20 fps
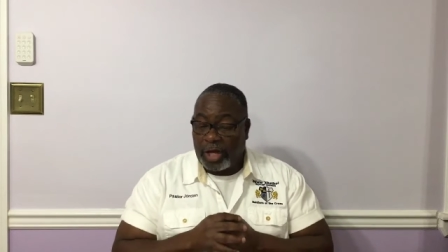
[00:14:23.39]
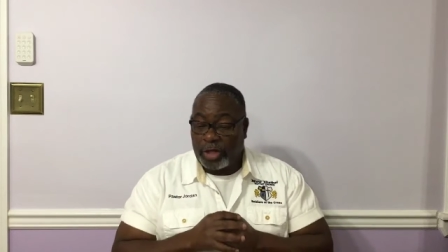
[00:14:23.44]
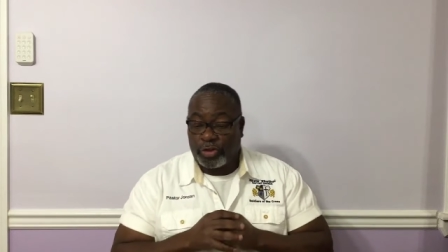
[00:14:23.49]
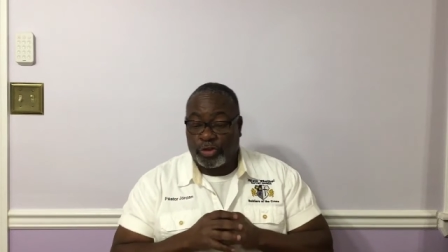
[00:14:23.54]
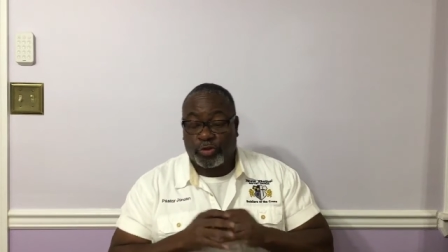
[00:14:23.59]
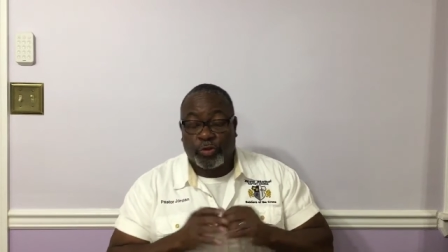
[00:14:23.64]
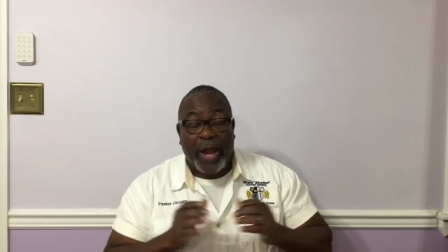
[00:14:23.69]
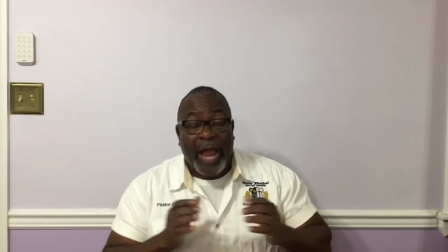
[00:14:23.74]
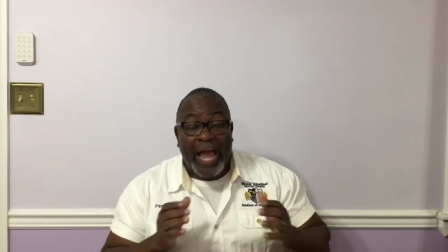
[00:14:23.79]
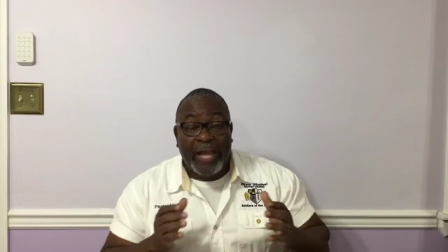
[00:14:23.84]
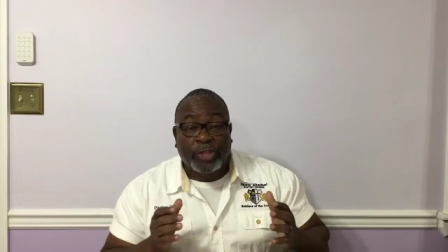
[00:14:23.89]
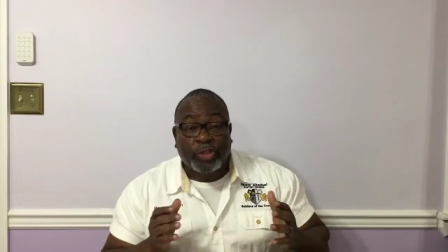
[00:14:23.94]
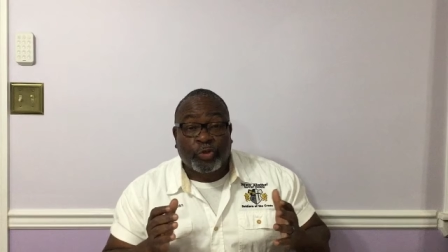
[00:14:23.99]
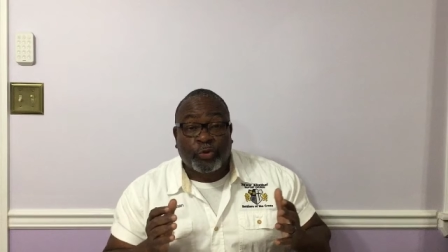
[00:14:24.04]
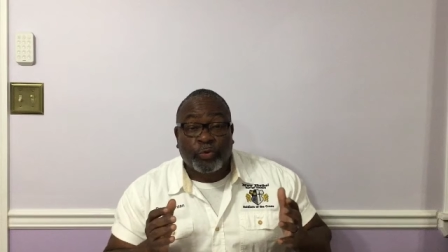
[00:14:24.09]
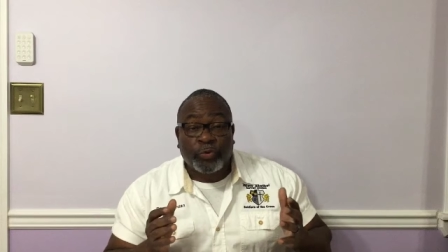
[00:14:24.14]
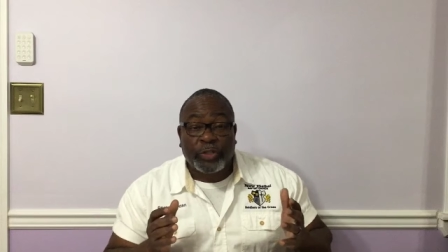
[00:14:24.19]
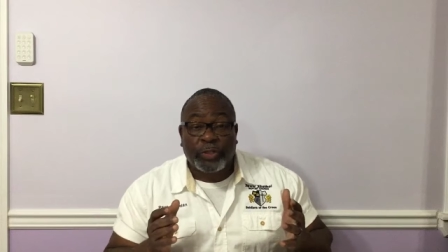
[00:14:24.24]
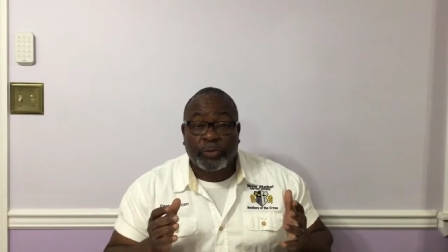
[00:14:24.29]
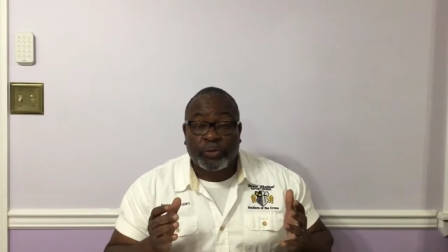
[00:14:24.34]
a dry
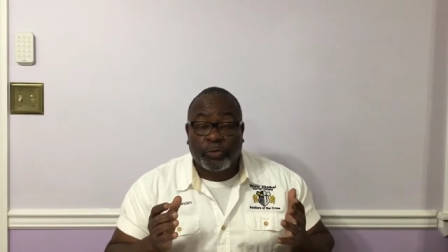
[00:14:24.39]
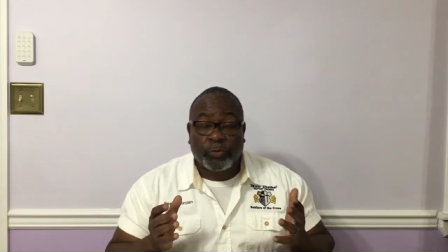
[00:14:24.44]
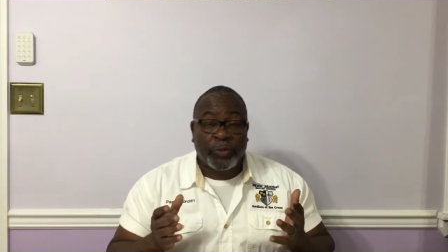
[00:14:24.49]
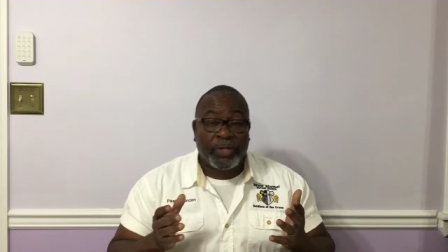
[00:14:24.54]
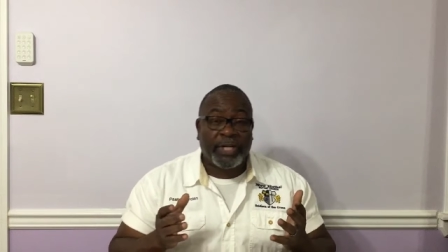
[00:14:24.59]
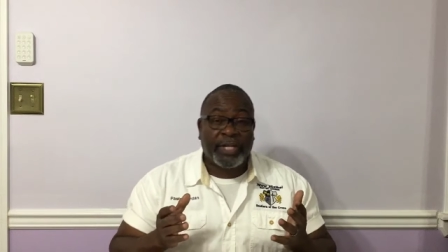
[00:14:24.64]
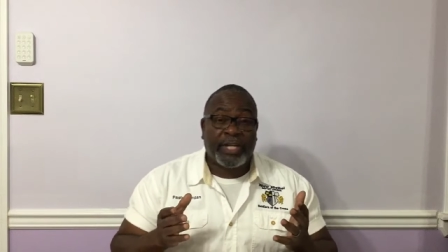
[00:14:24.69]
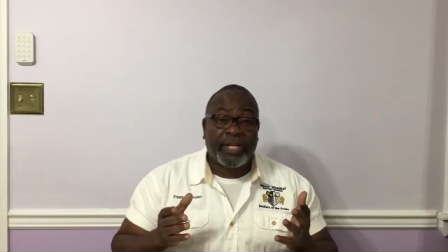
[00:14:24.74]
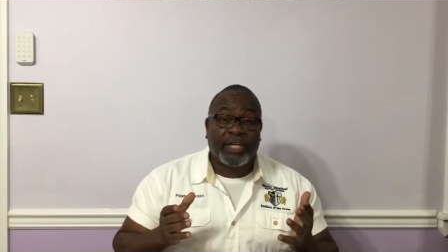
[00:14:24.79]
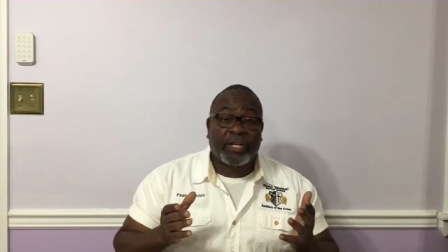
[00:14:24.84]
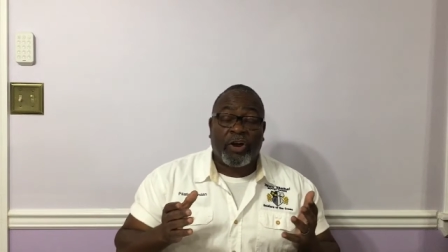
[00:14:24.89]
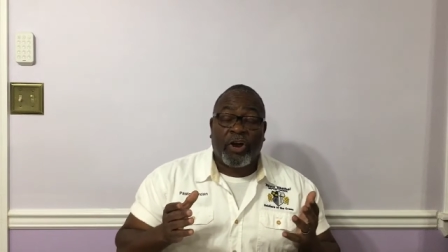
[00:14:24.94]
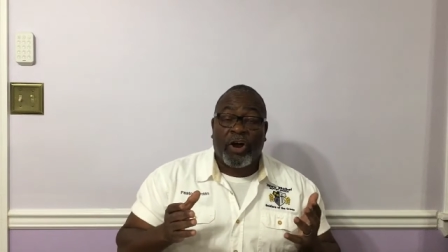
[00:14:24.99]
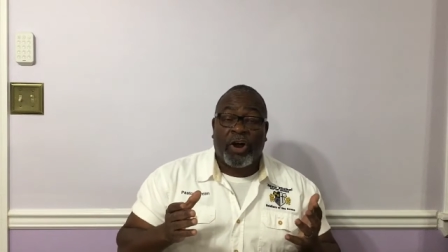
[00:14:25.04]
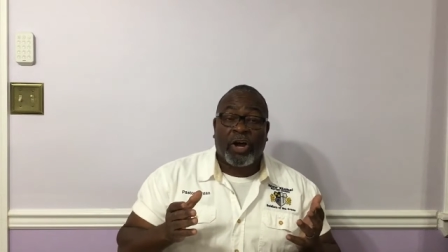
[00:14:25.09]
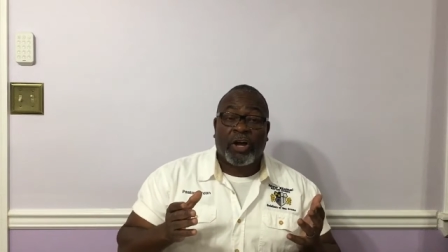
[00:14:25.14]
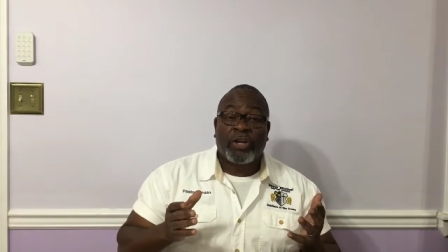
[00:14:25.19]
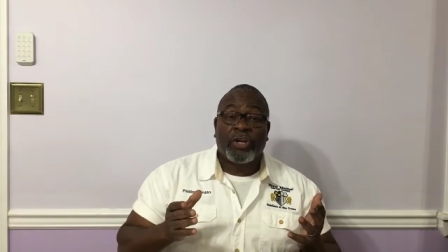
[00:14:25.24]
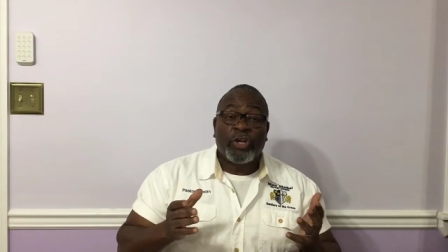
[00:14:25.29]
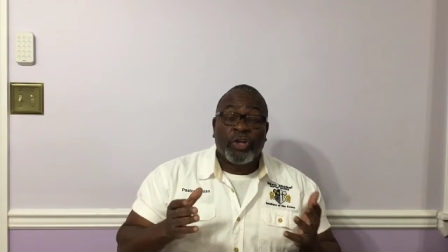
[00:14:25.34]
twig
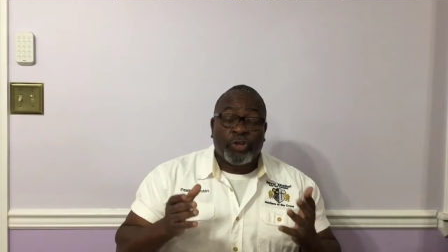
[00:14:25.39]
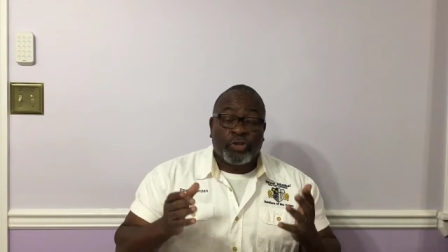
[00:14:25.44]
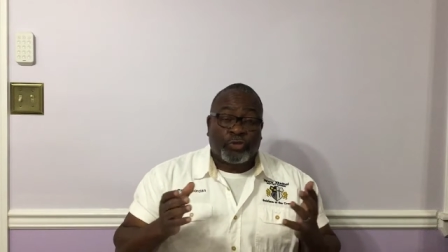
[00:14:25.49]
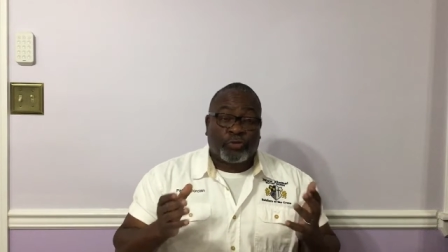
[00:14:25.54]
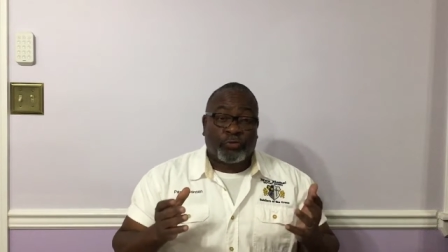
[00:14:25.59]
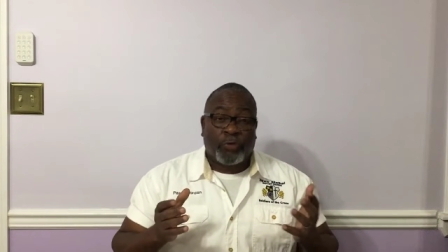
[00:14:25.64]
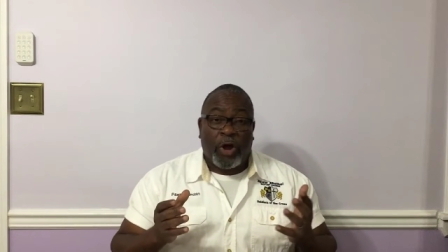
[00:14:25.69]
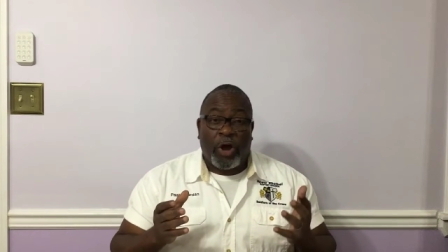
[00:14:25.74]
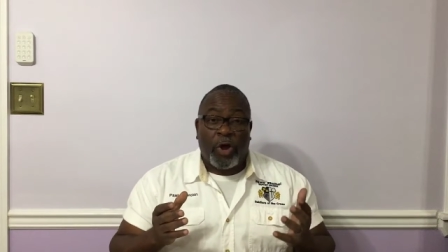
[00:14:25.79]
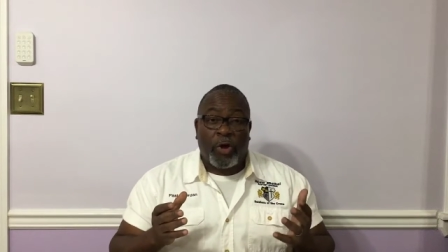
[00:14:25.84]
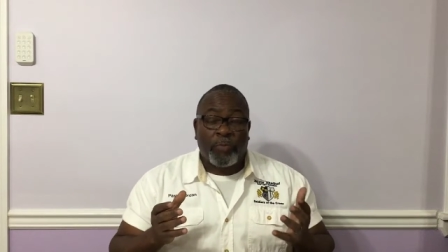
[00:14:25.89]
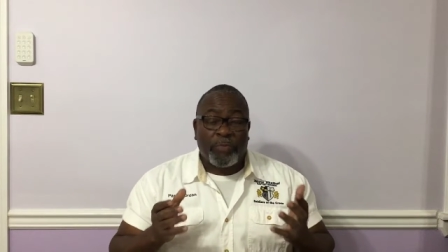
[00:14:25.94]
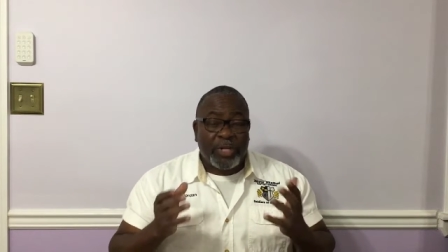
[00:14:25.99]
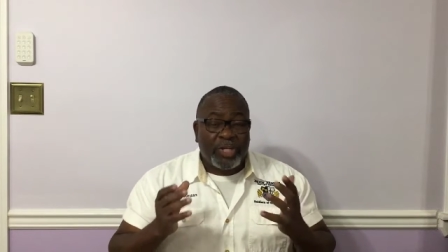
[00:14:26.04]
or straw,